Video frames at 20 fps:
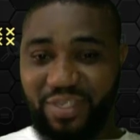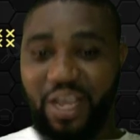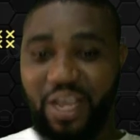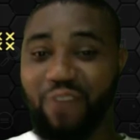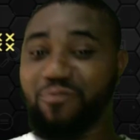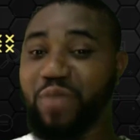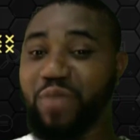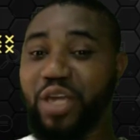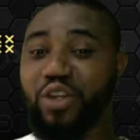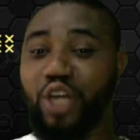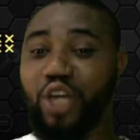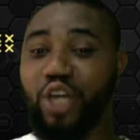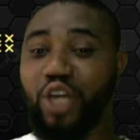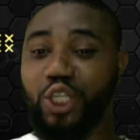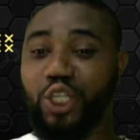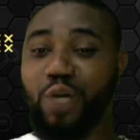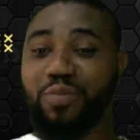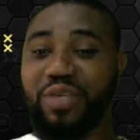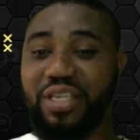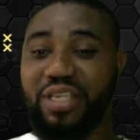They've made your
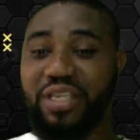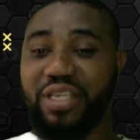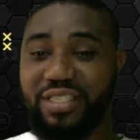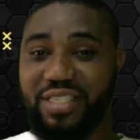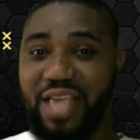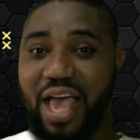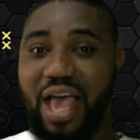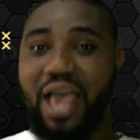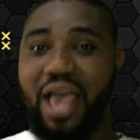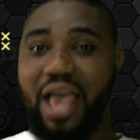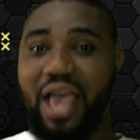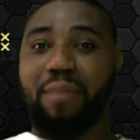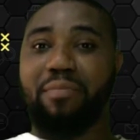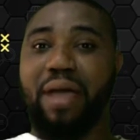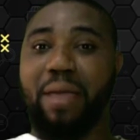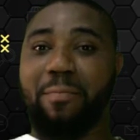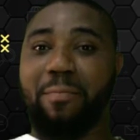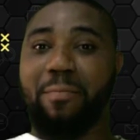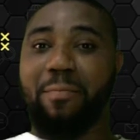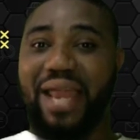job easier
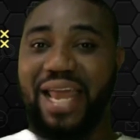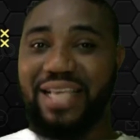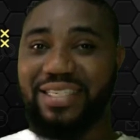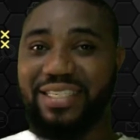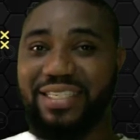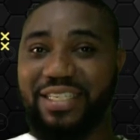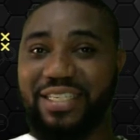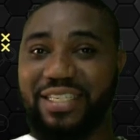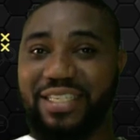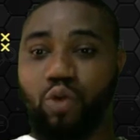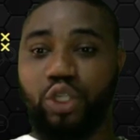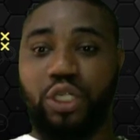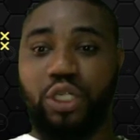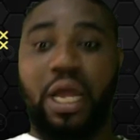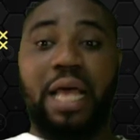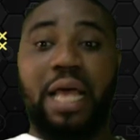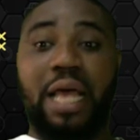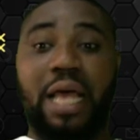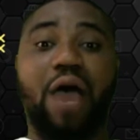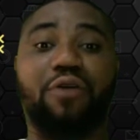by balancing the
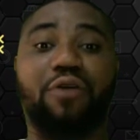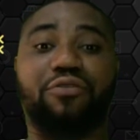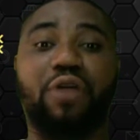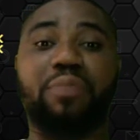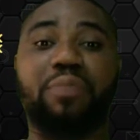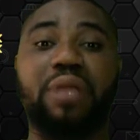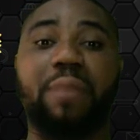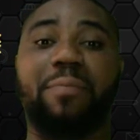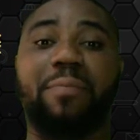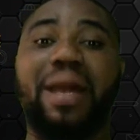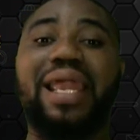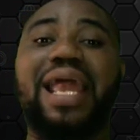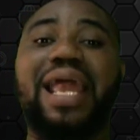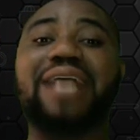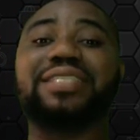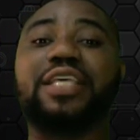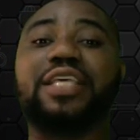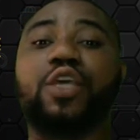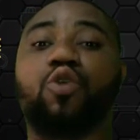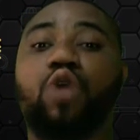equation. Now, from the
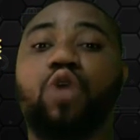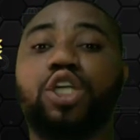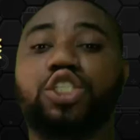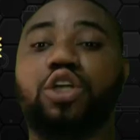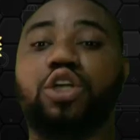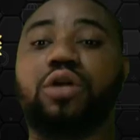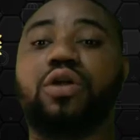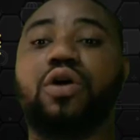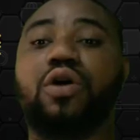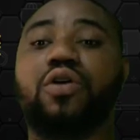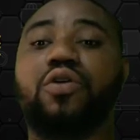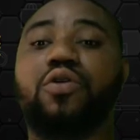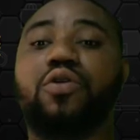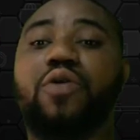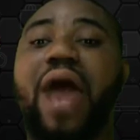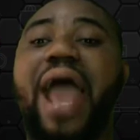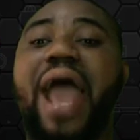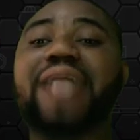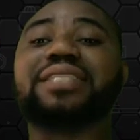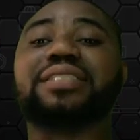balanced equation,
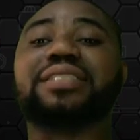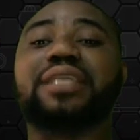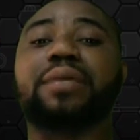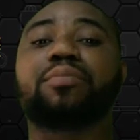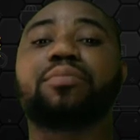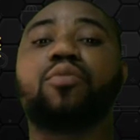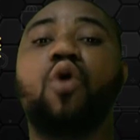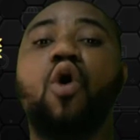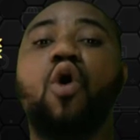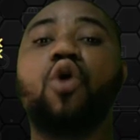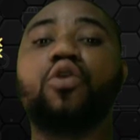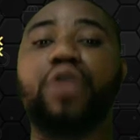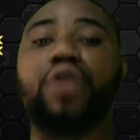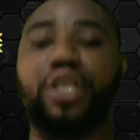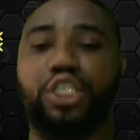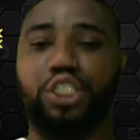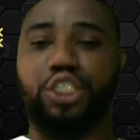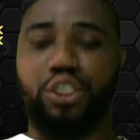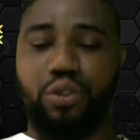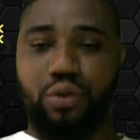write the mole
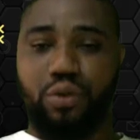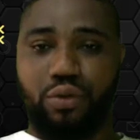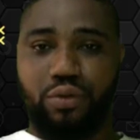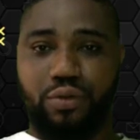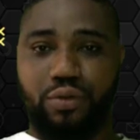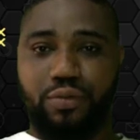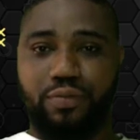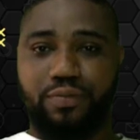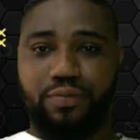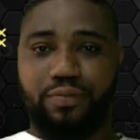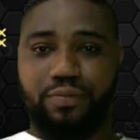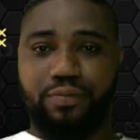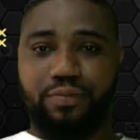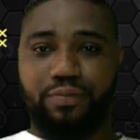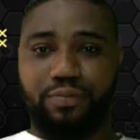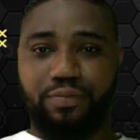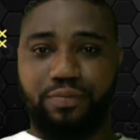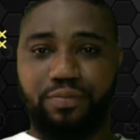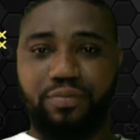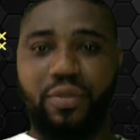ratio.
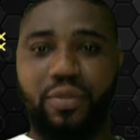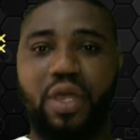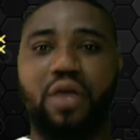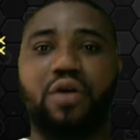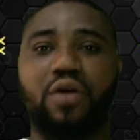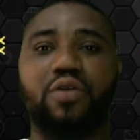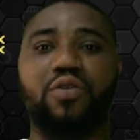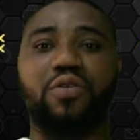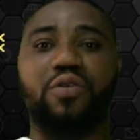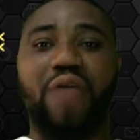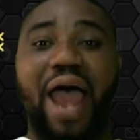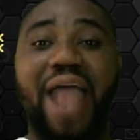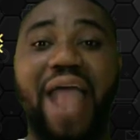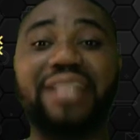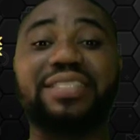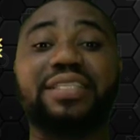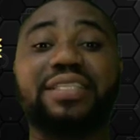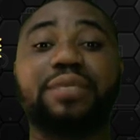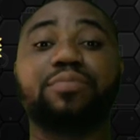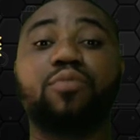
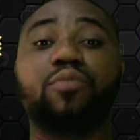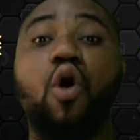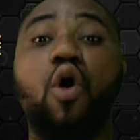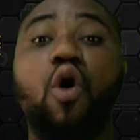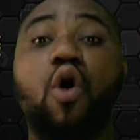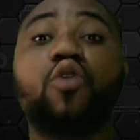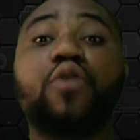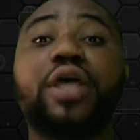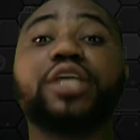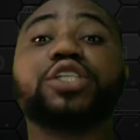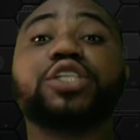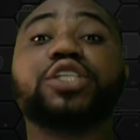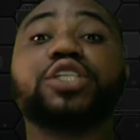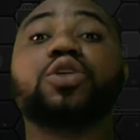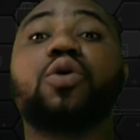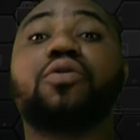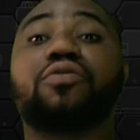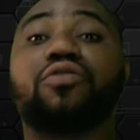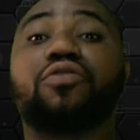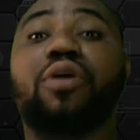Write the mole
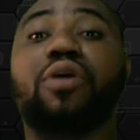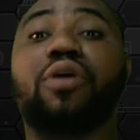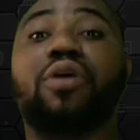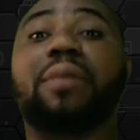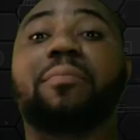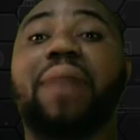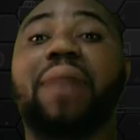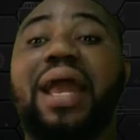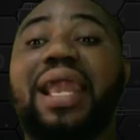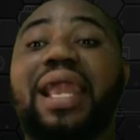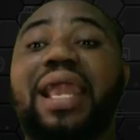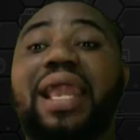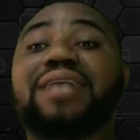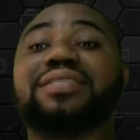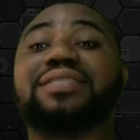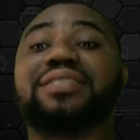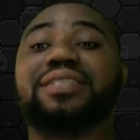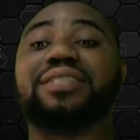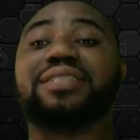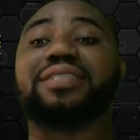ratio from the
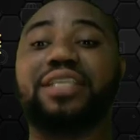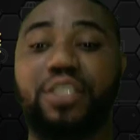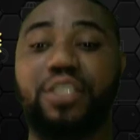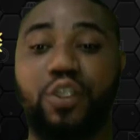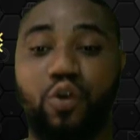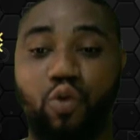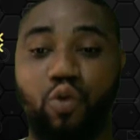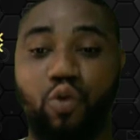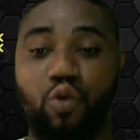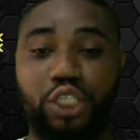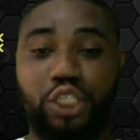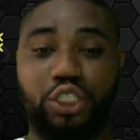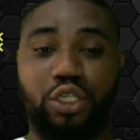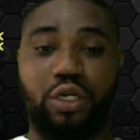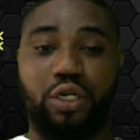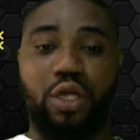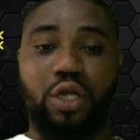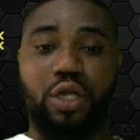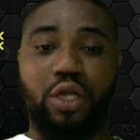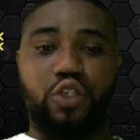balanced
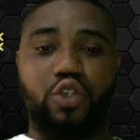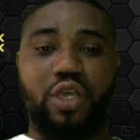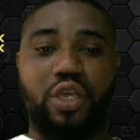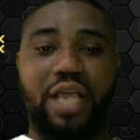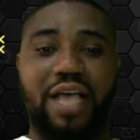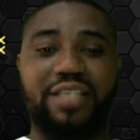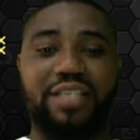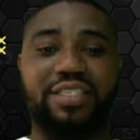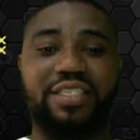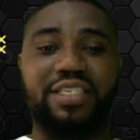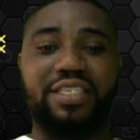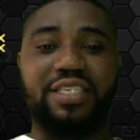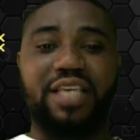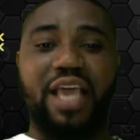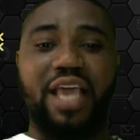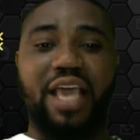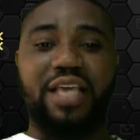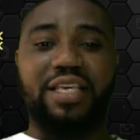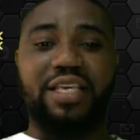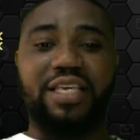equation. So you can see
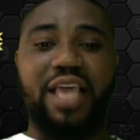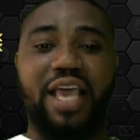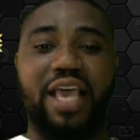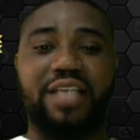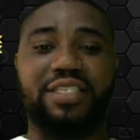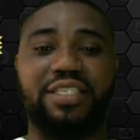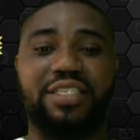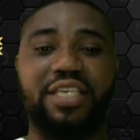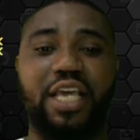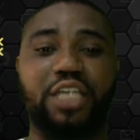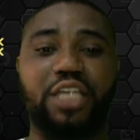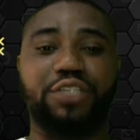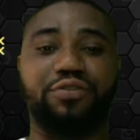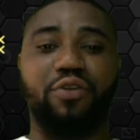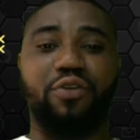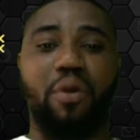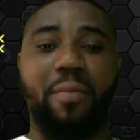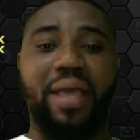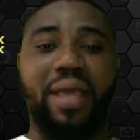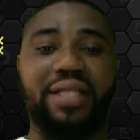here CH
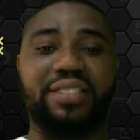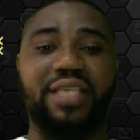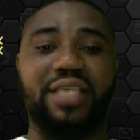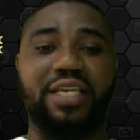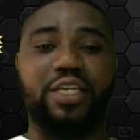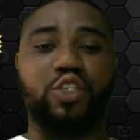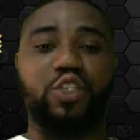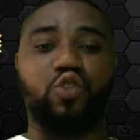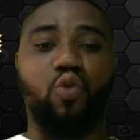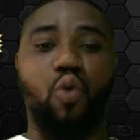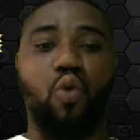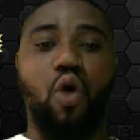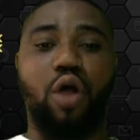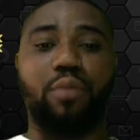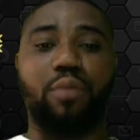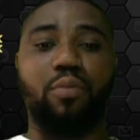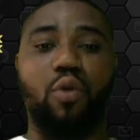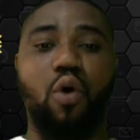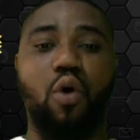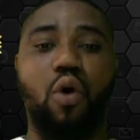for methane is
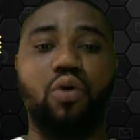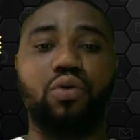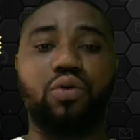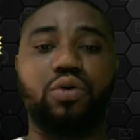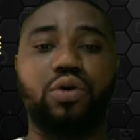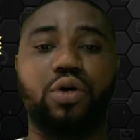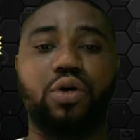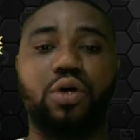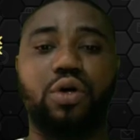1 mole,